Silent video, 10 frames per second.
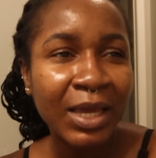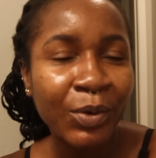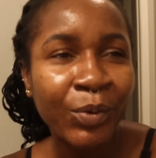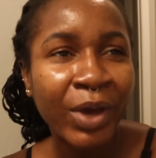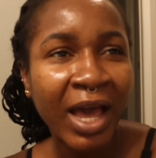
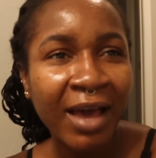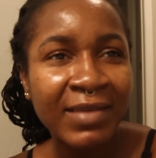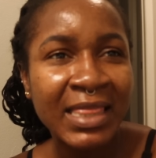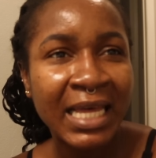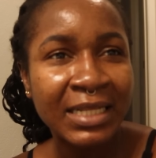We're
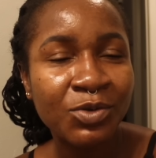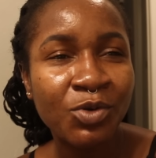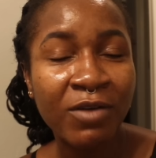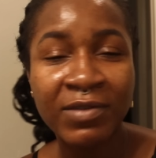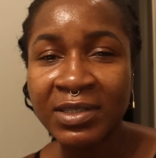having that
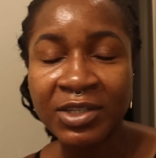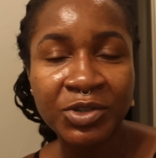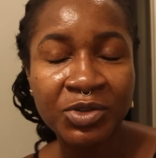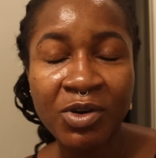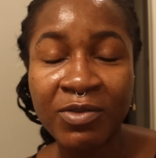old
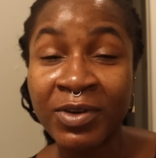conversation of,